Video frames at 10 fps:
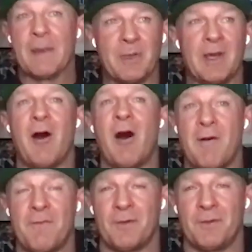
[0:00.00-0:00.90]
wouldn't that be
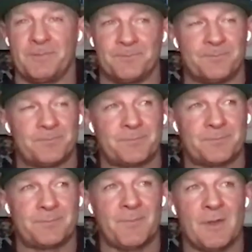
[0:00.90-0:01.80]
awful
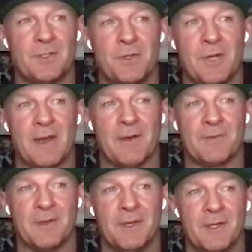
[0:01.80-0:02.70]
to
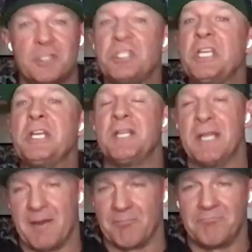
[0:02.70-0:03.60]
have
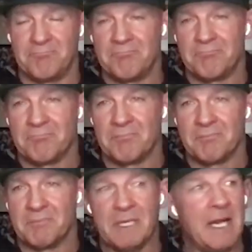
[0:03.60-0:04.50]
cheated them
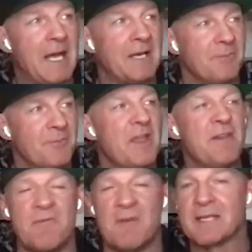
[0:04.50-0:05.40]
and not
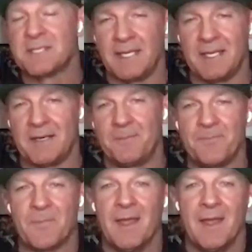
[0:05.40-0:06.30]
invested in
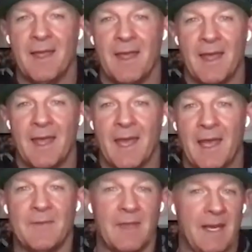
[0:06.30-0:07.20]
them,
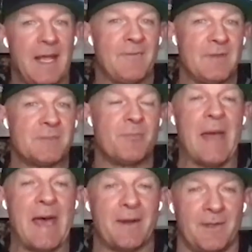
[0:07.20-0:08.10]
and then have this
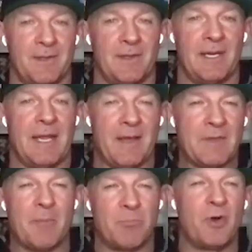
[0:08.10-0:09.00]
battle and
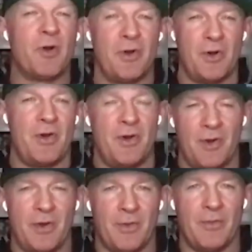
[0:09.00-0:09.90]
have that burden
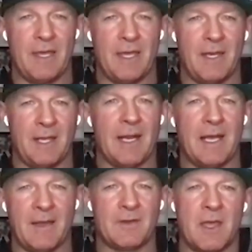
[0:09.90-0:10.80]
that I'd
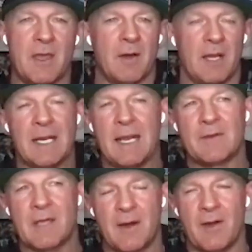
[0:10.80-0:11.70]
have to carry. I didn't
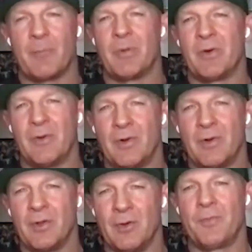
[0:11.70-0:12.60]
have to carry a
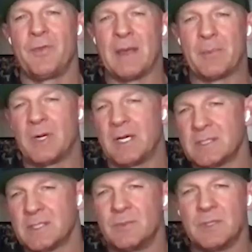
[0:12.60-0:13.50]
burden, through that
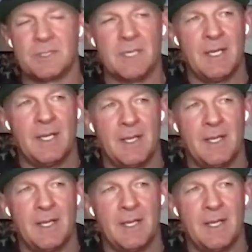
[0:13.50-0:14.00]
process, which